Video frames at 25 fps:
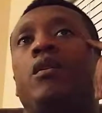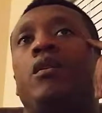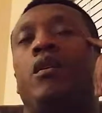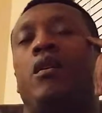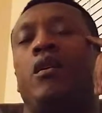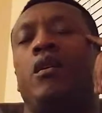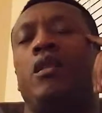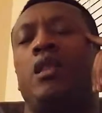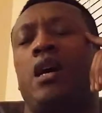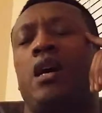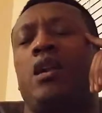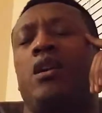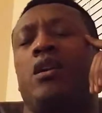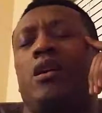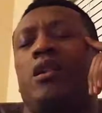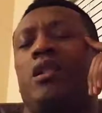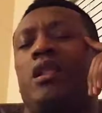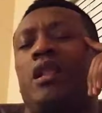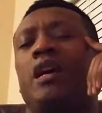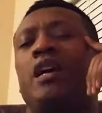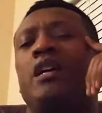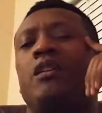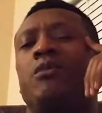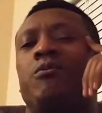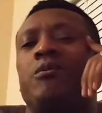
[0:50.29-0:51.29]
A lot of the
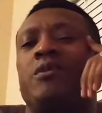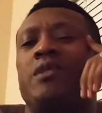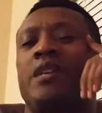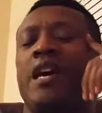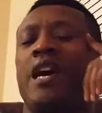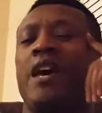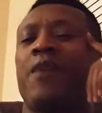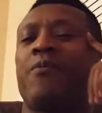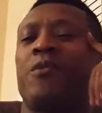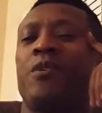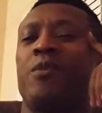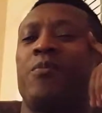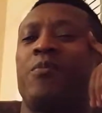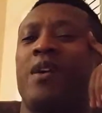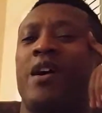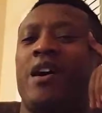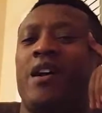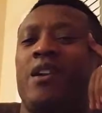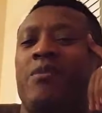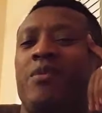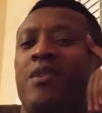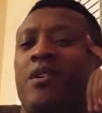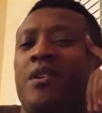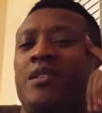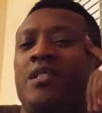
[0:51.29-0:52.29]
class was happy about
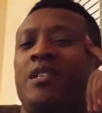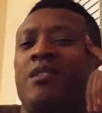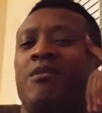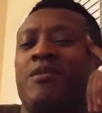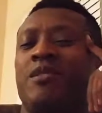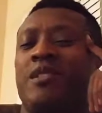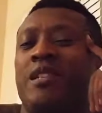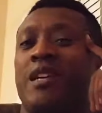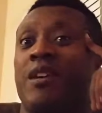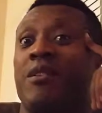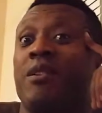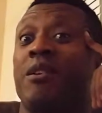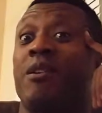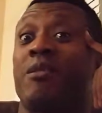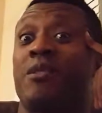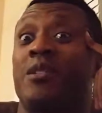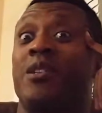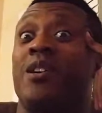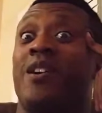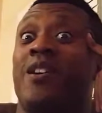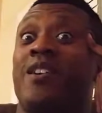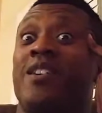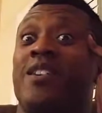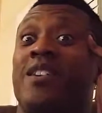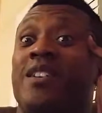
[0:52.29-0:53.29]
it because it was like, that was a
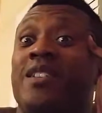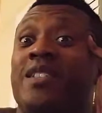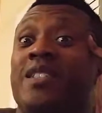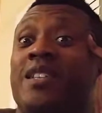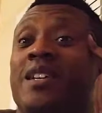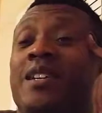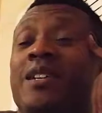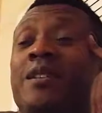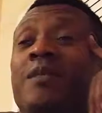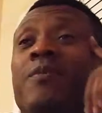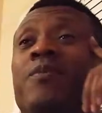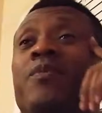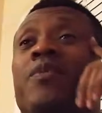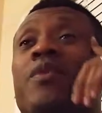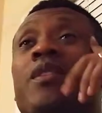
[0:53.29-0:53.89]
hard exam.